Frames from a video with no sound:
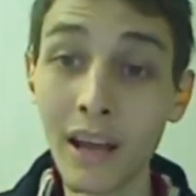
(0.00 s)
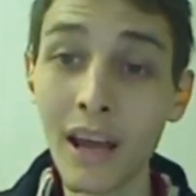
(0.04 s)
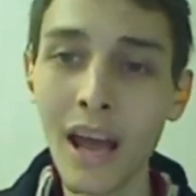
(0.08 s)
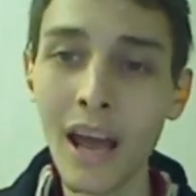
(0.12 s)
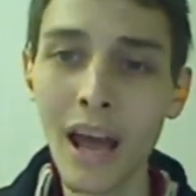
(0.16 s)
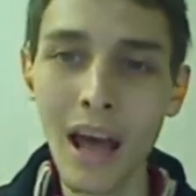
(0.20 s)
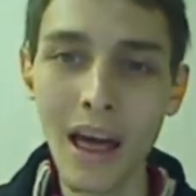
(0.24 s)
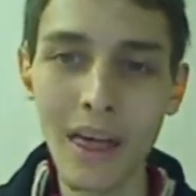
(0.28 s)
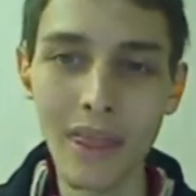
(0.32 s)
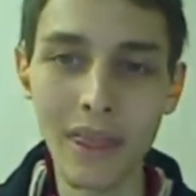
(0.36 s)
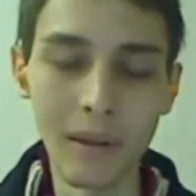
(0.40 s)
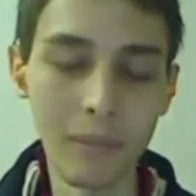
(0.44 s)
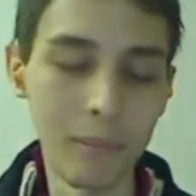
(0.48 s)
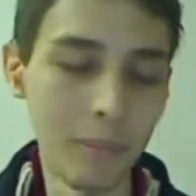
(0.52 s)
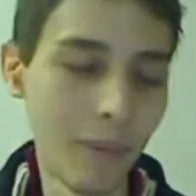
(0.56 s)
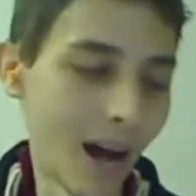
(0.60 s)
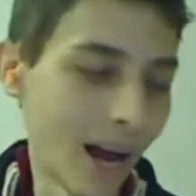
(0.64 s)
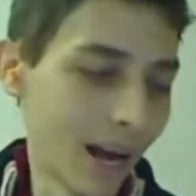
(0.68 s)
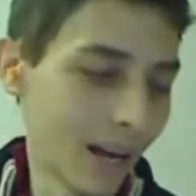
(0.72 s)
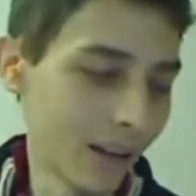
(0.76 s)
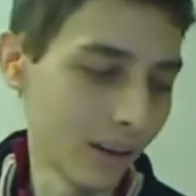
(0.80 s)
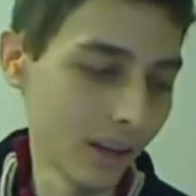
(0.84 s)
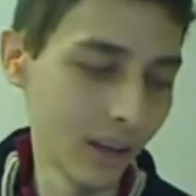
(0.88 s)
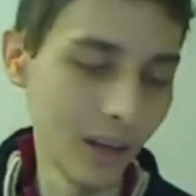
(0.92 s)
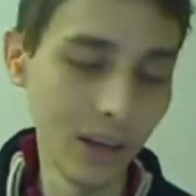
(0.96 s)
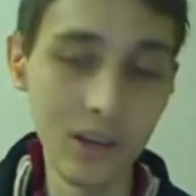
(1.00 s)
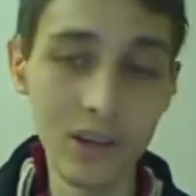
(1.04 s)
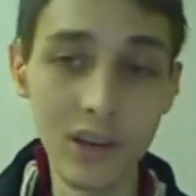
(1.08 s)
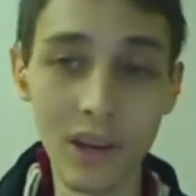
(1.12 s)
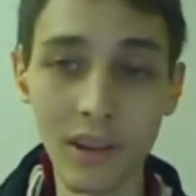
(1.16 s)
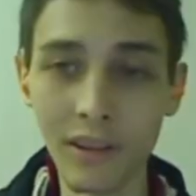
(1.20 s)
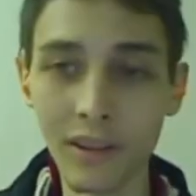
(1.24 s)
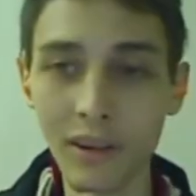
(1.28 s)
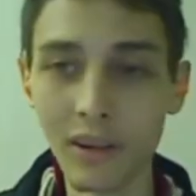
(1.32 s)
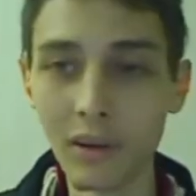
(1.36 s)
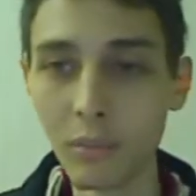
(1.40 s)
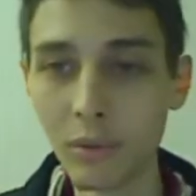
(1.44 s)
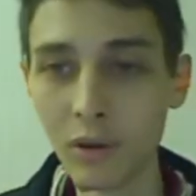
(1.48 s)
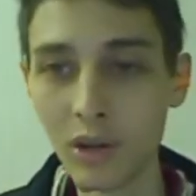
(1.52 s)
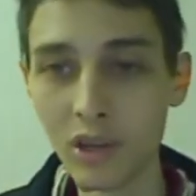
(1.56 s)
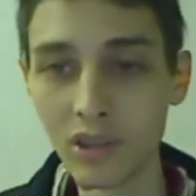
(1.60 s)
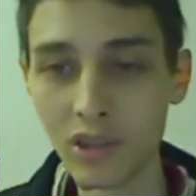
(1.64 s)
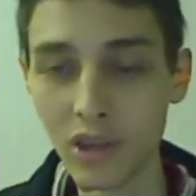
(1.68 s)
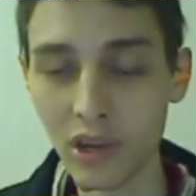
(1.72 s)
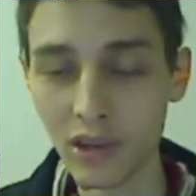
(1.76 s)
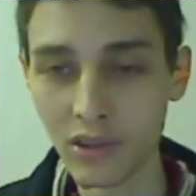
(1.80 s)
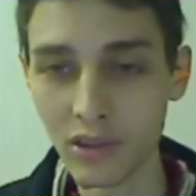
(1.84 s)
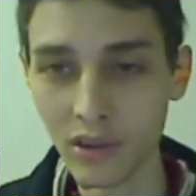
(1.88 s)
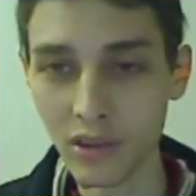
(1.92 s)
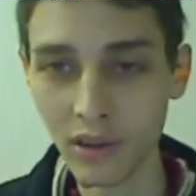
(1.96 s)
the mileage and the
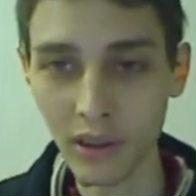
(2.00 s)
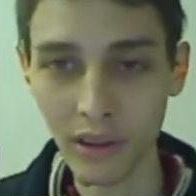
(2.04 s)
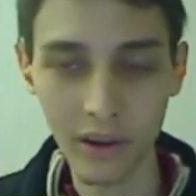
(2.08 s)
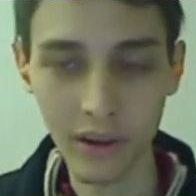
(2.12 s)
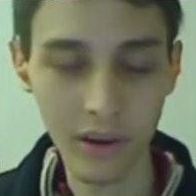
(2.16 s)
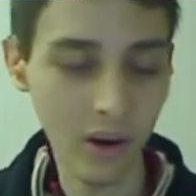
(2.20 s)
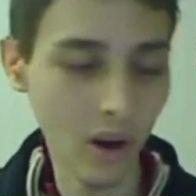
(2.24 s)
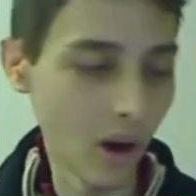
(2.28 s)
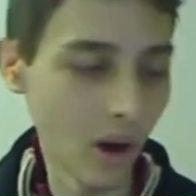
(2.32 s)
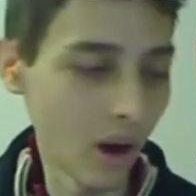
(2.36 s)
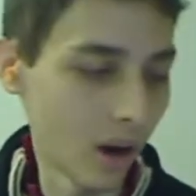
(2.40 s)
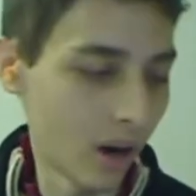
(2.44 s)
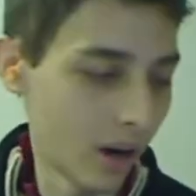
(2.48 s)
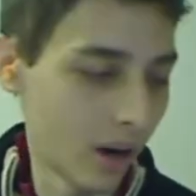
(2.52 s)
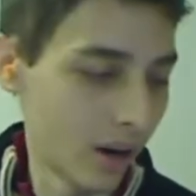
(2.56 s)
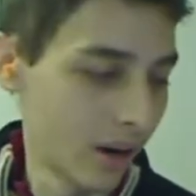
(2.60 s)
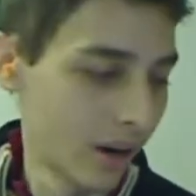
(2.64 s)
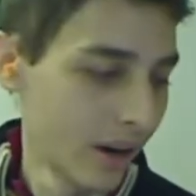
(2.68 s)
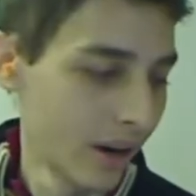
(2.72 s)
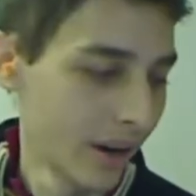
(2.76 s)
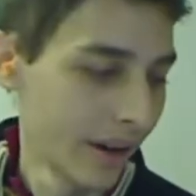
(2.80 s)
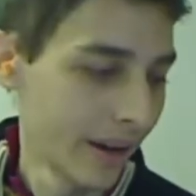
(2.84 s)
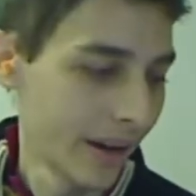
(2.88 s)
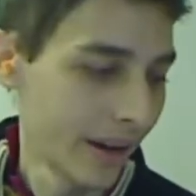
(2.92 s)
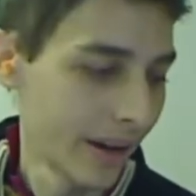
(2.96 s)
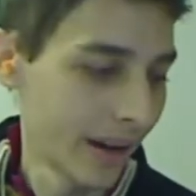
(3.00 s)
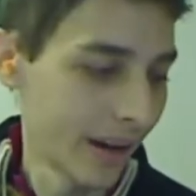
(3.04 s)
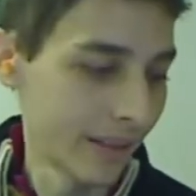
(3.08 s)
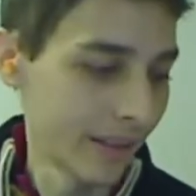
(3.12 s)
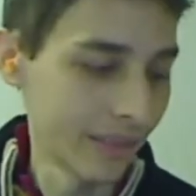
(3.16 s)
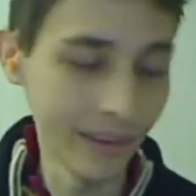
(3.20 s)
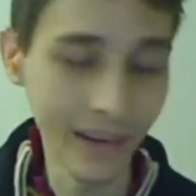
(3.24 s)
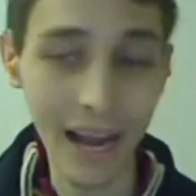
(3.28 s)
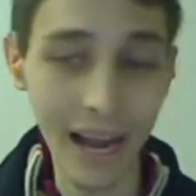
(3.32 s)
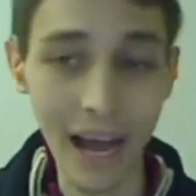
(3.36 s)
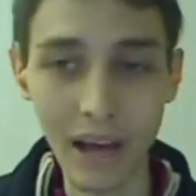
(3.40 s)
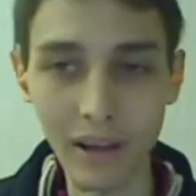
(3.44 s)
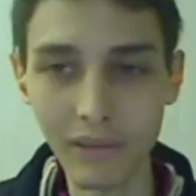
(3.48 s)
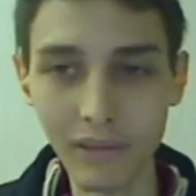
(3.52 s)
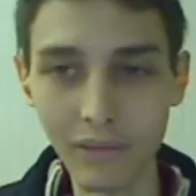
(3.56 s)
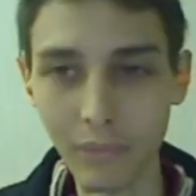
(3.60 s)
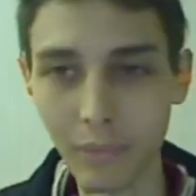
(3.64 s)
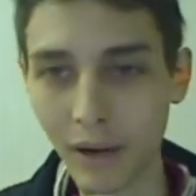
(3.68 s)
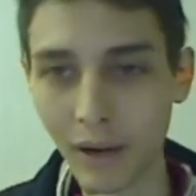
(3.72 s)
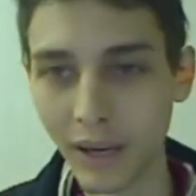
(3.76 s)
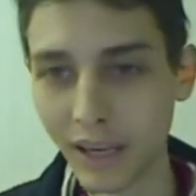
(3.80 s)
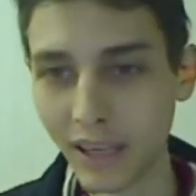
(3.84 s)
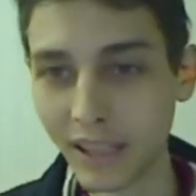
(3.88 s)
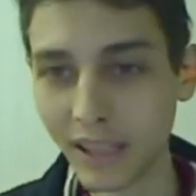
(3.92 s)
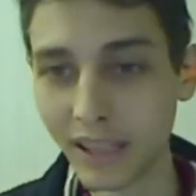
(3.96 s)
depreciation in the car and the gas money
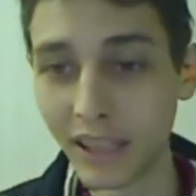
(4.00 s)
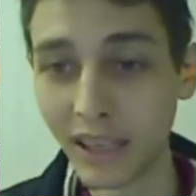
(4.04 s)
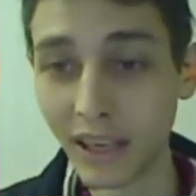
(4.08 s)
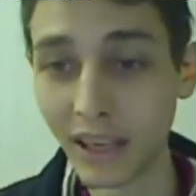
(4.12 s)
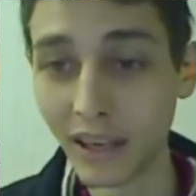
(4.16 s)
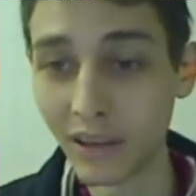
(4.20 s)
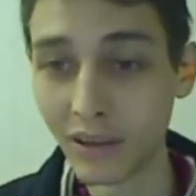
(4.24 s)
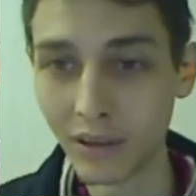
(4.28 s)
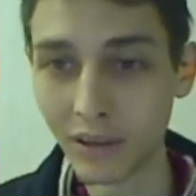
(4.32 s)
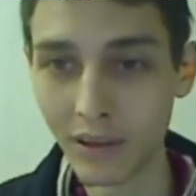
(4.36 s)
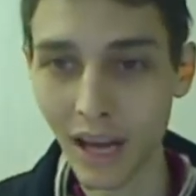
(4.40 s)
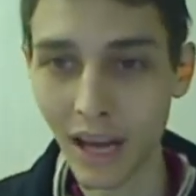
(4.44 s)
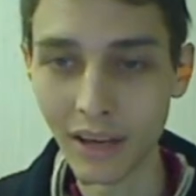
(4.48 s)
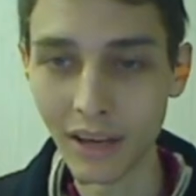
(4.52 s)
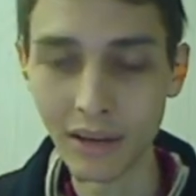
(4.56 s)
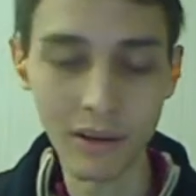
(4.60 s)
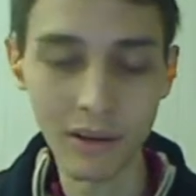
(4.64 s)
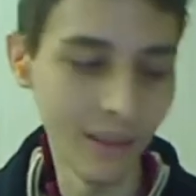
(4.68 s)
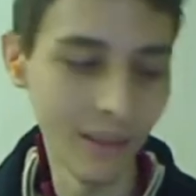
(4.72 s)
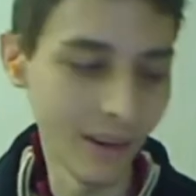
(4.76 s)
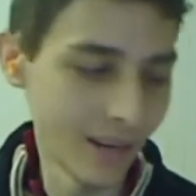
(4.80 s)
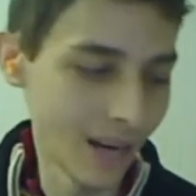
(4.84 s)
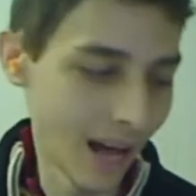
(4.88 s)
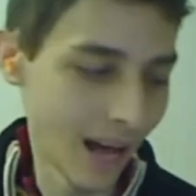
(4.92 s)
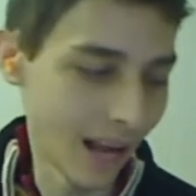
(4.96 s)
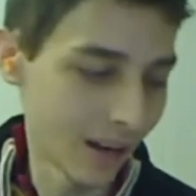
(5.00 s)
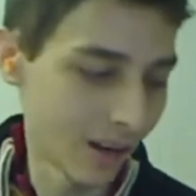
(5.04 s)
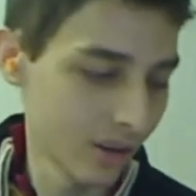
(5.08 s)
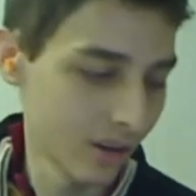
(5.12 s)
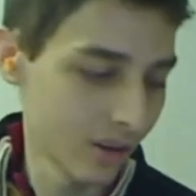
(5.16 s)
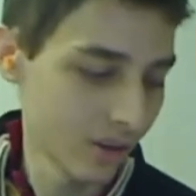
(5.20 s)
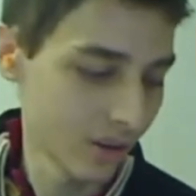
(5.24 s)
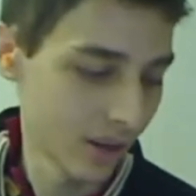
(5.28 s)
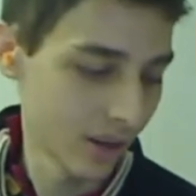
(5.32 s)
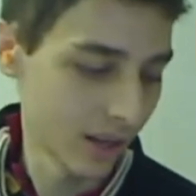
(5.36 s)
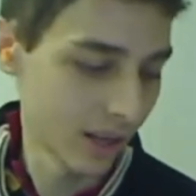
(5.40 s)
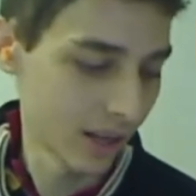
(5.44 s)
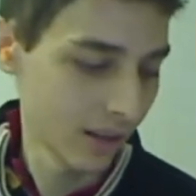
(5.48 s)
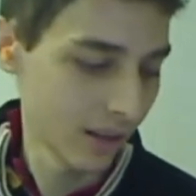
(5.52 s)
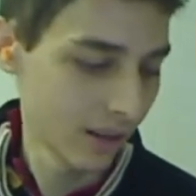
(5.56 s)
needed to get to the Dollar Tree.